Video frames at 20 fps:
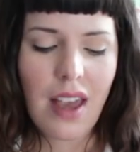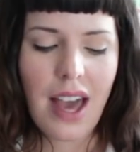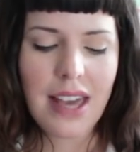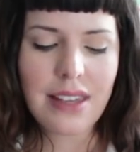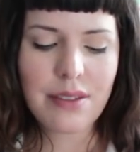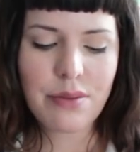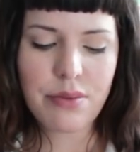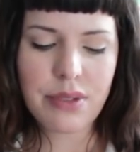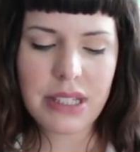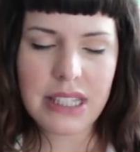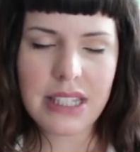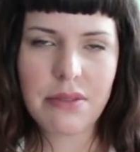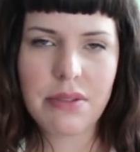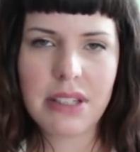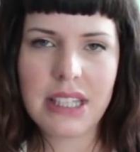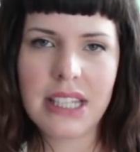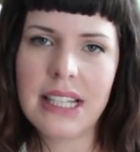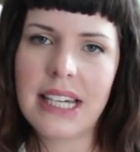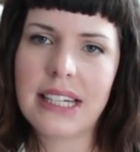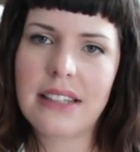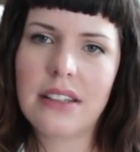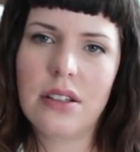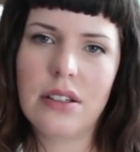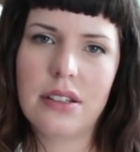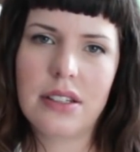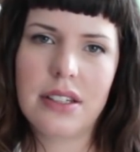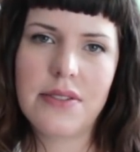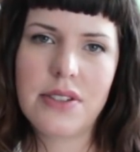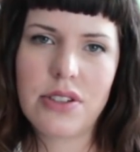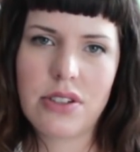I really, really like the
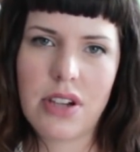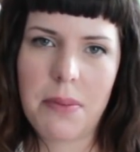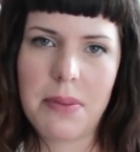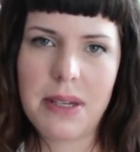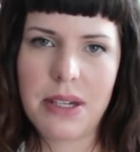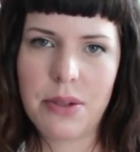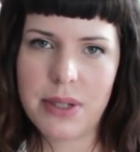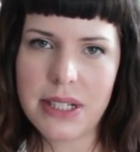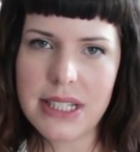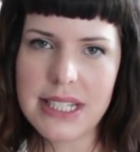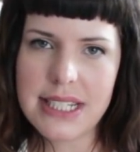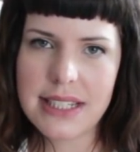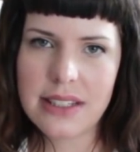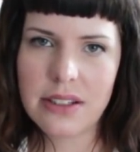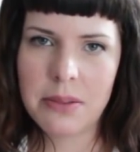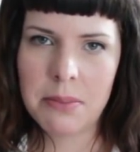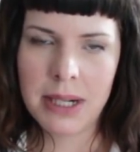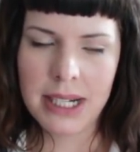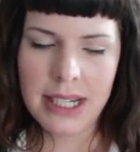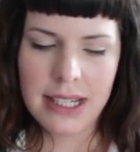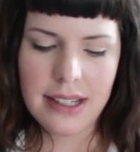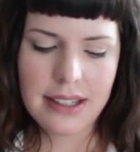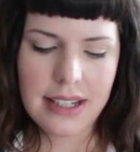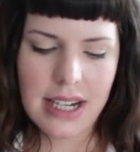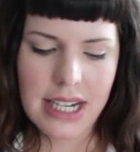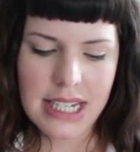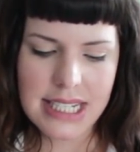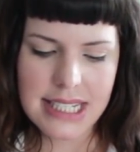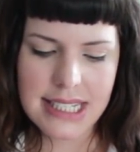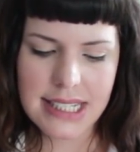look of scrappy quilts. They're my
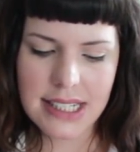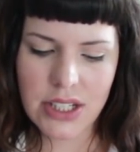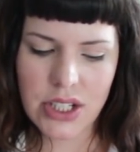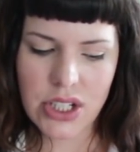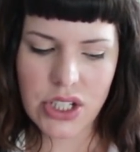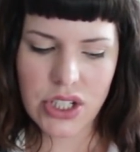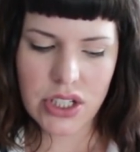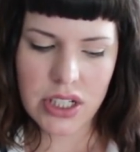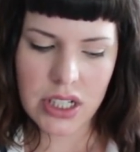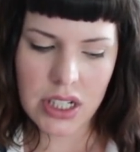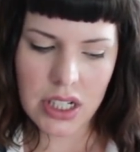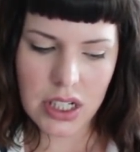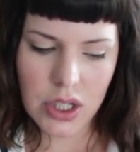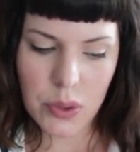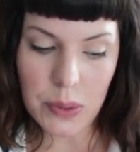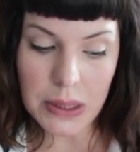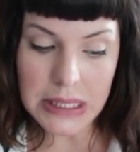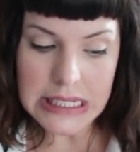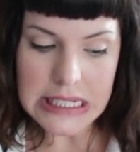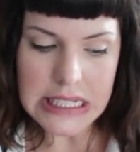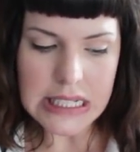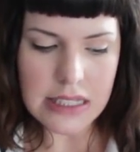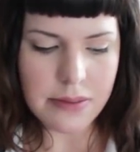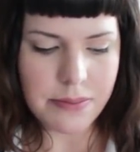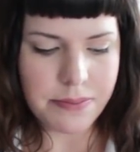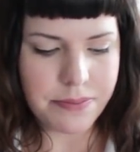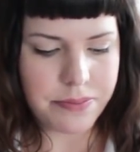kind of signature quilt.